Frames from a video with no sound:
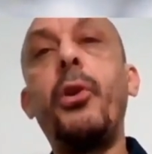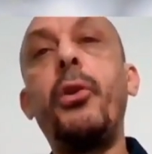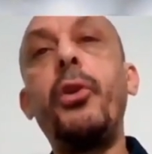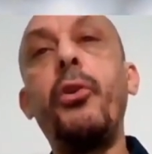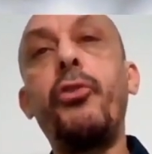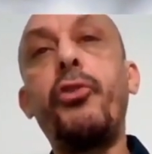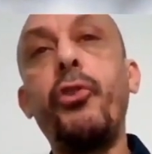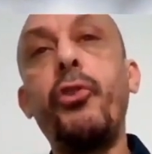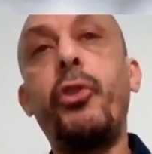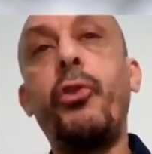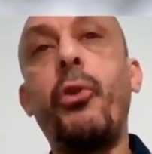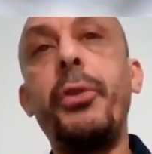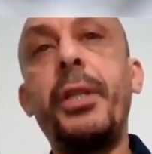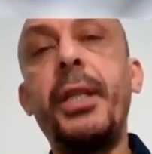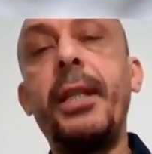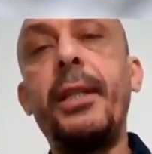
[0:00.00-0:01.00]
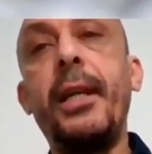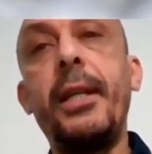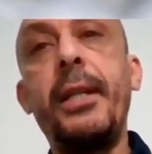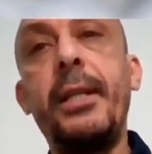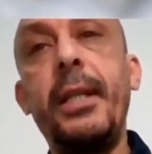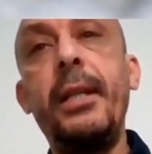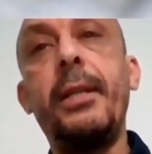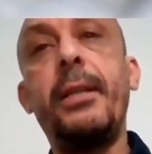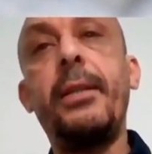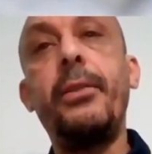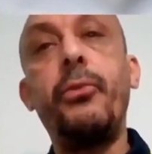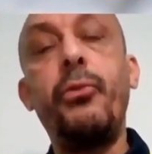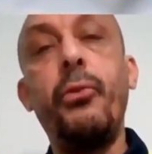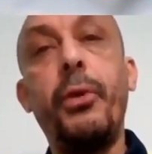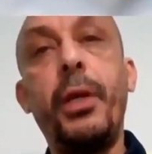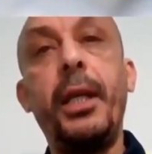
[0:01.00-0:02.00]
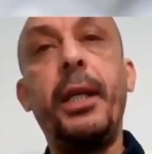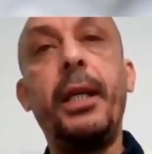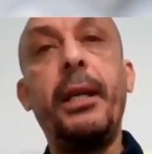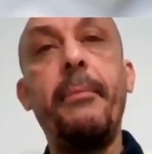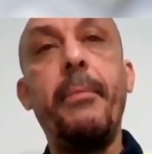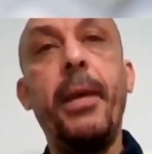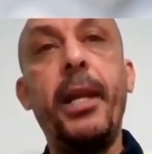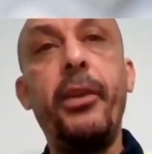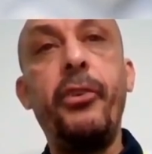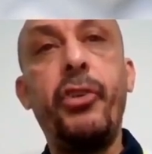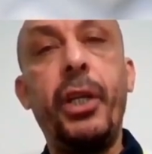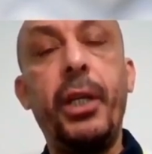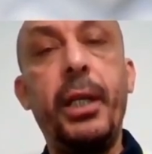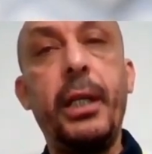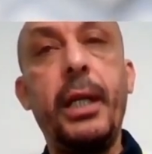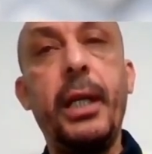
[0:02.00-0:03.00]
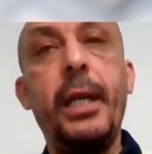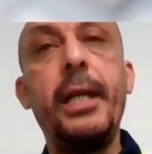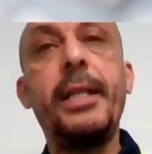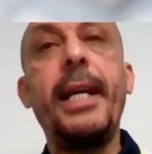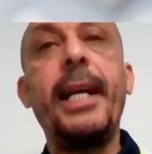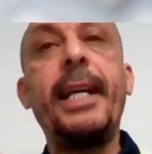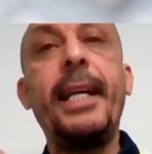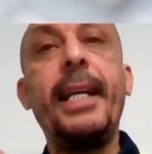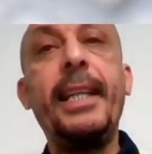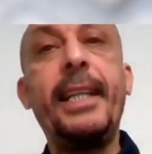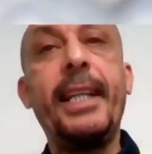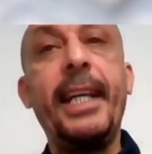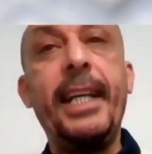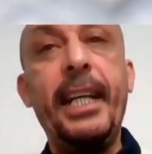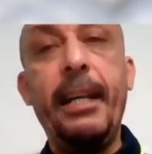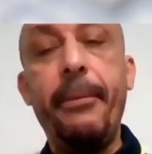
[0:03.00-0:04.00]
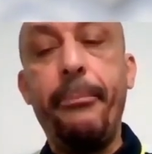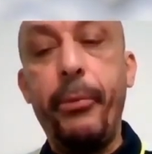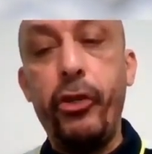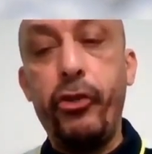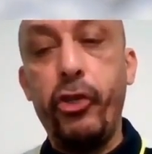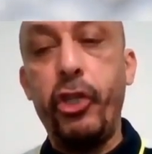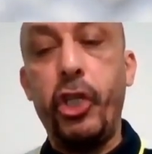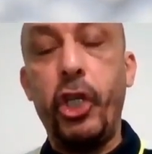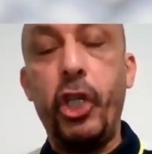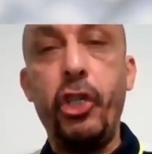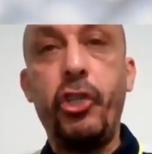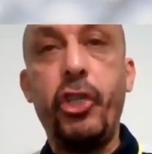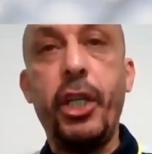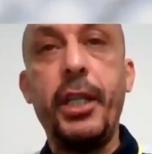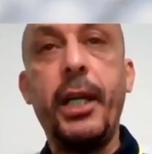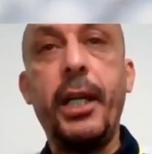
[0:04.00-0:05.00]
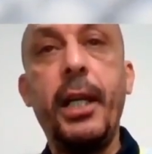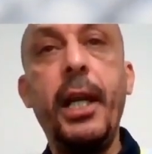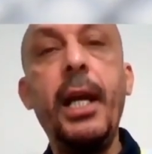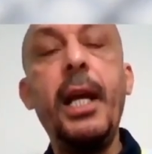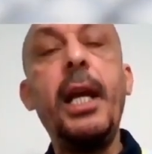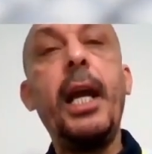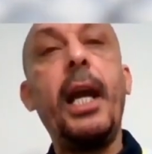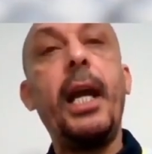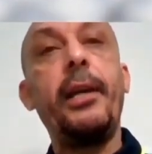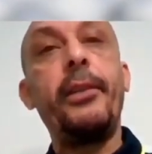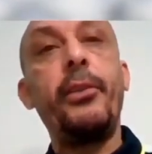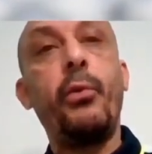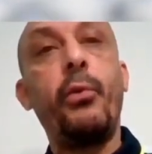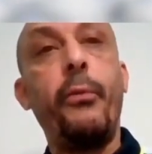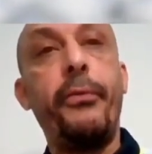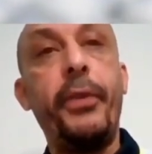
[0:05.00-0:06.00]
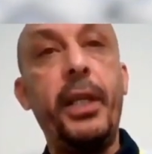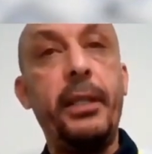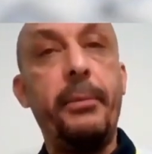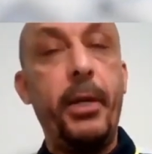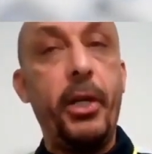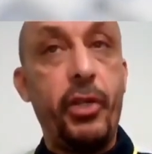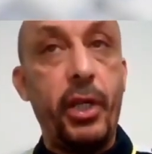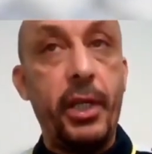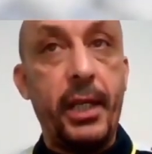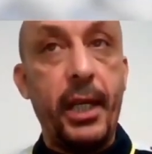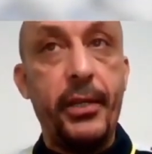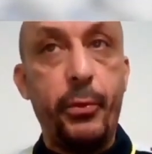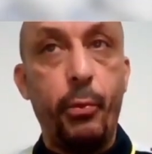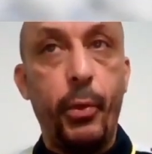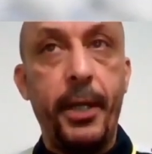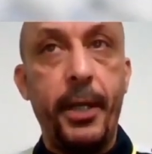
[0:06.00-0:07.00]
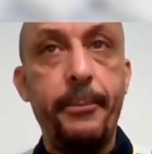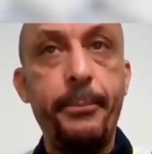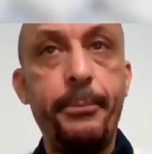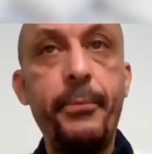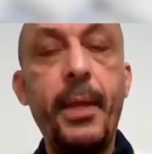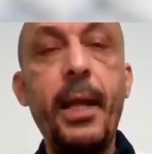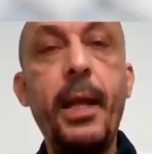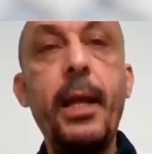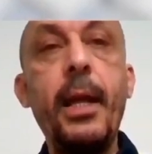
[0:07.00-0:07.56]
So you should consider this during managing the critically ill patient in general and the COVID patient as well.